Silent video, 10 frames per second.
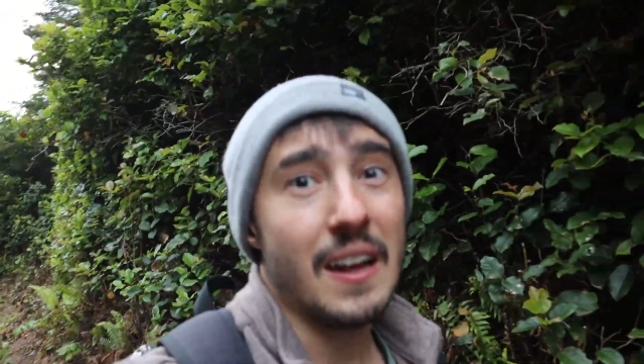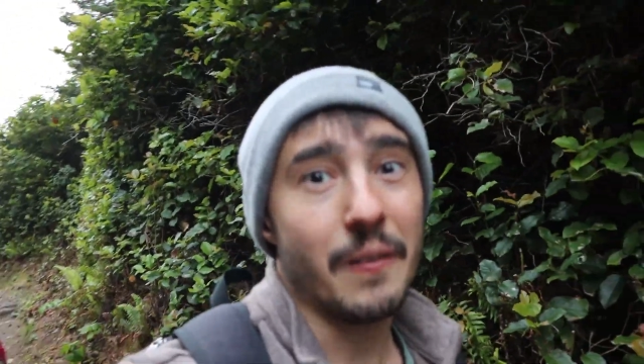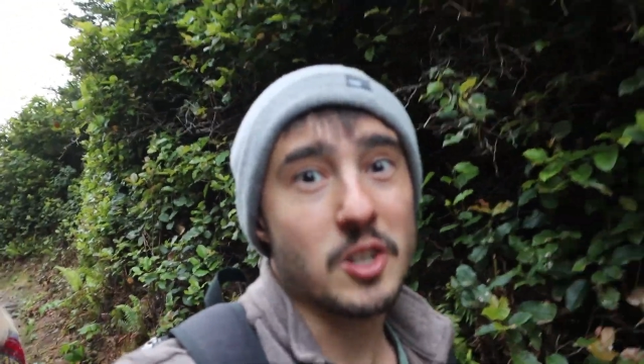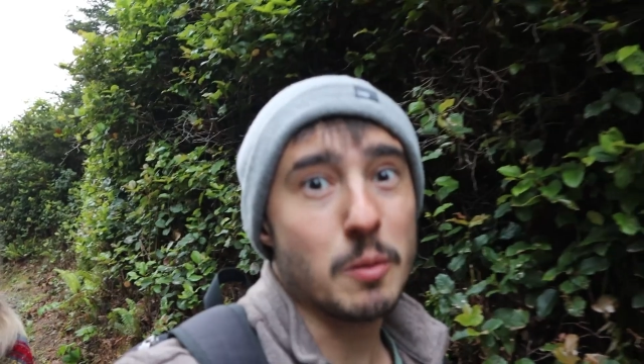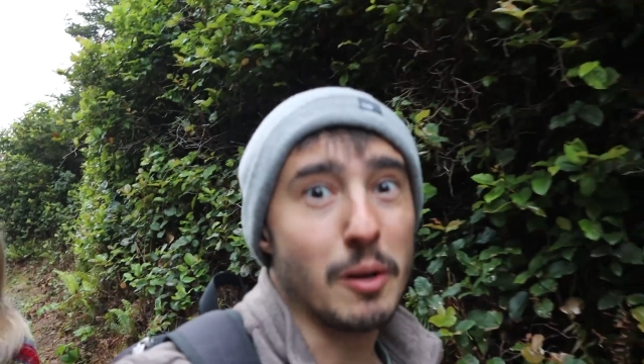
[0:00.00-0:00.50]

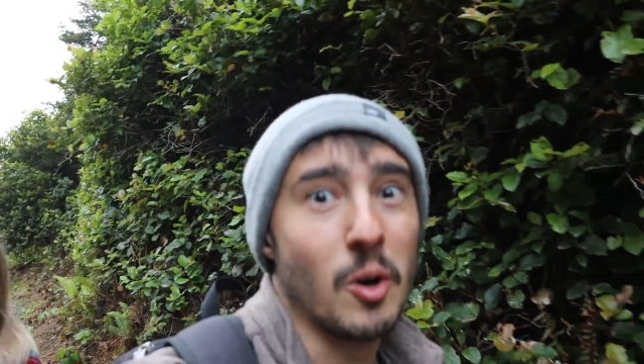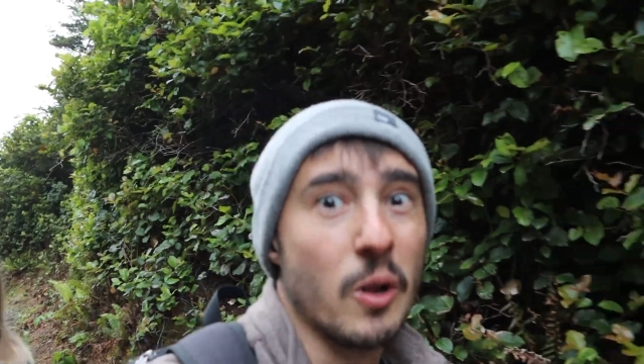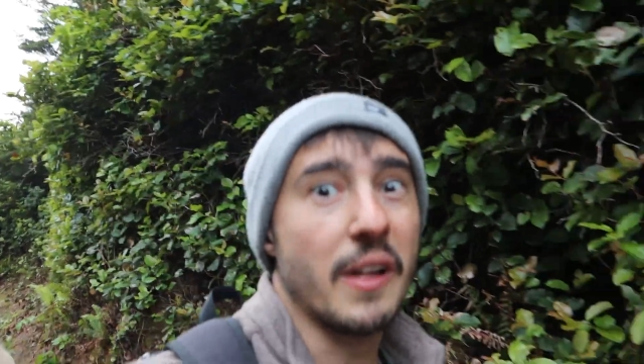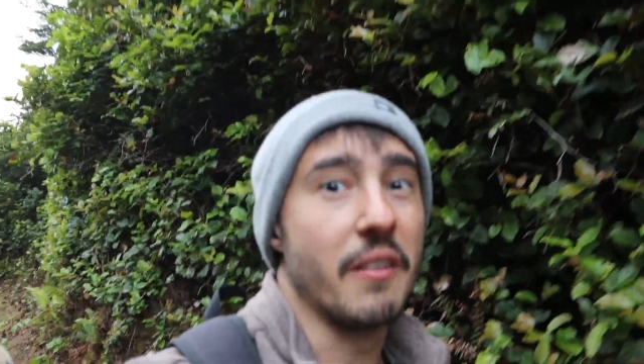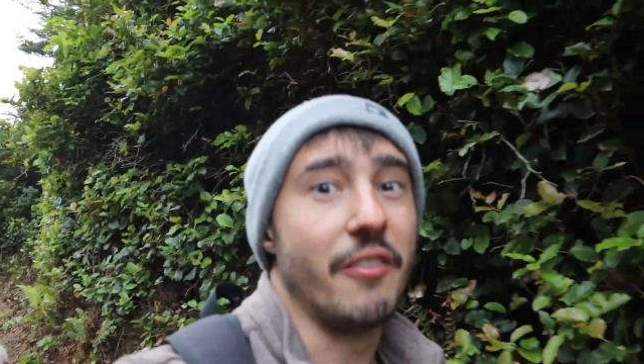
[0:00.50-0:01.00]
There should be a
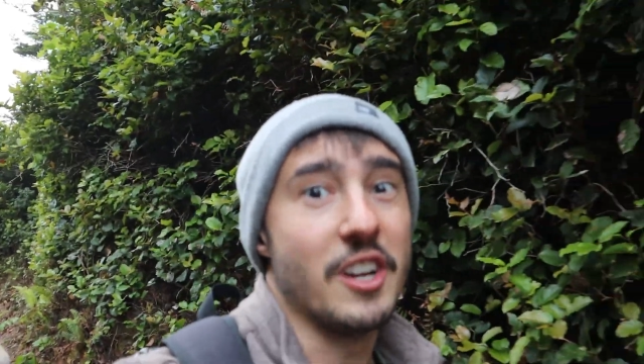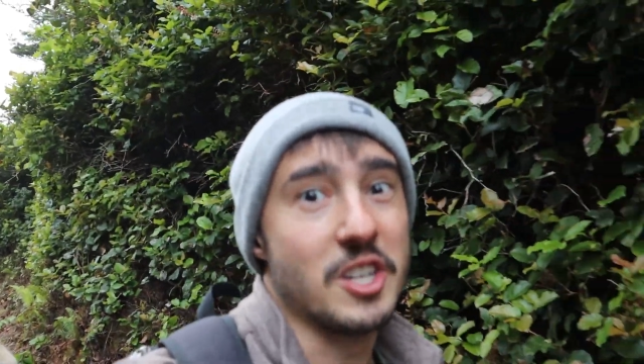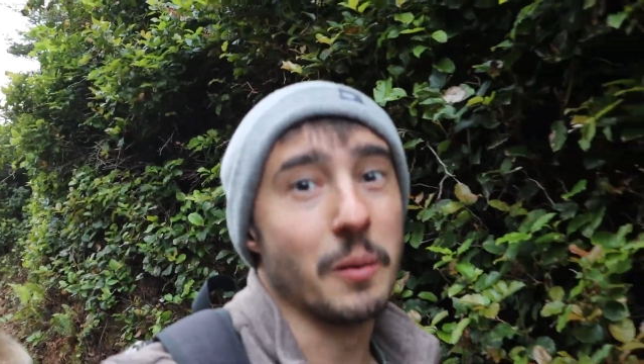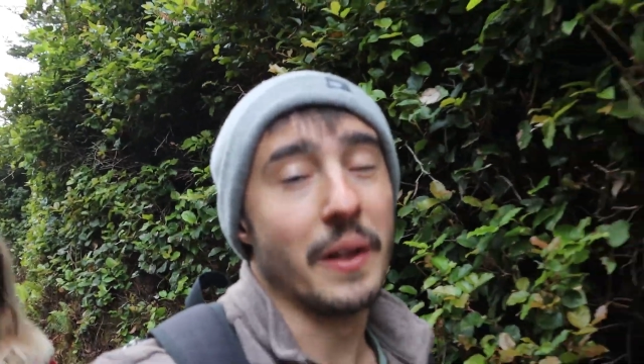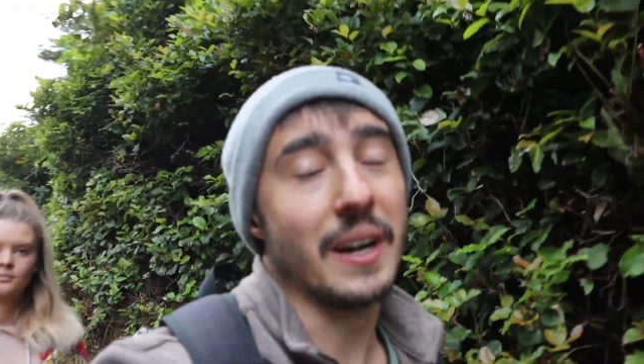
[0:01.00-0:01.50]
whole lot of fish
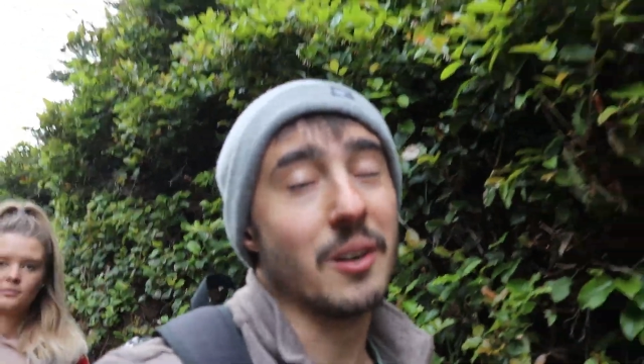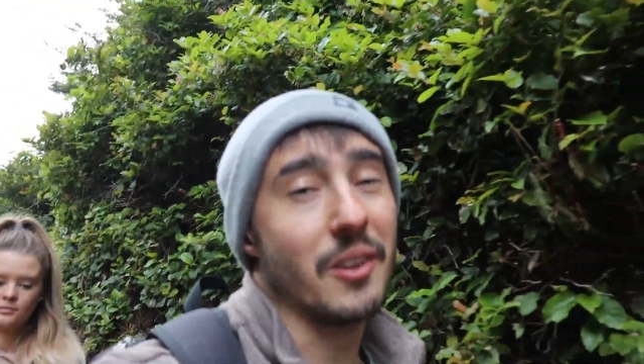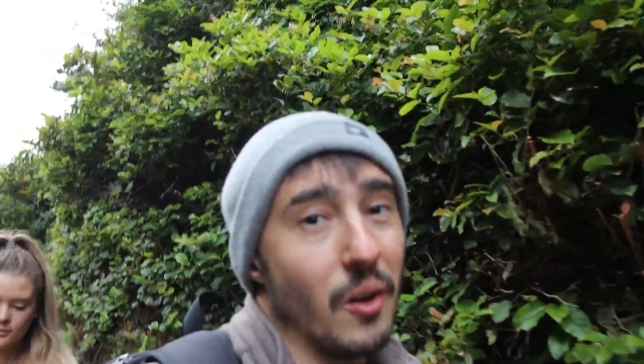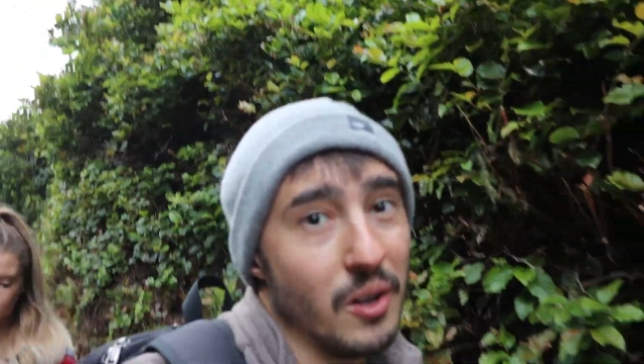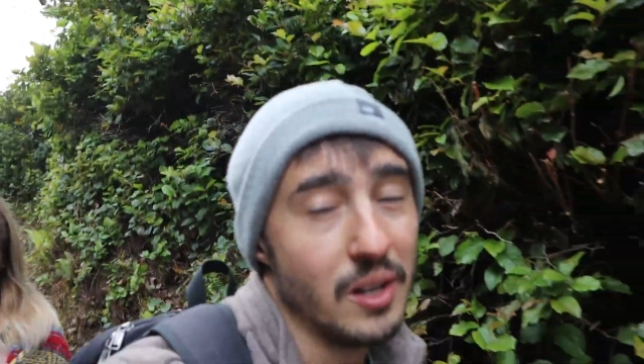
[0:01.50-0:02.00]
out there,
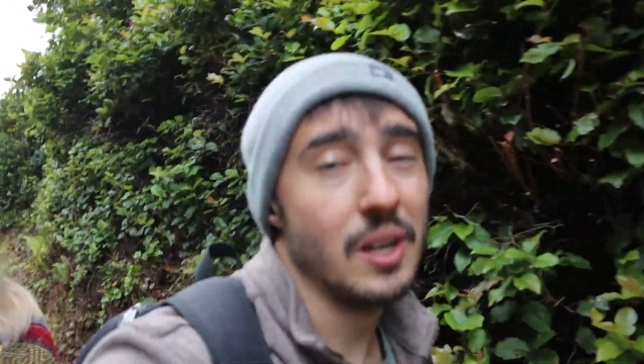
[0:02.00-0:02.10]
so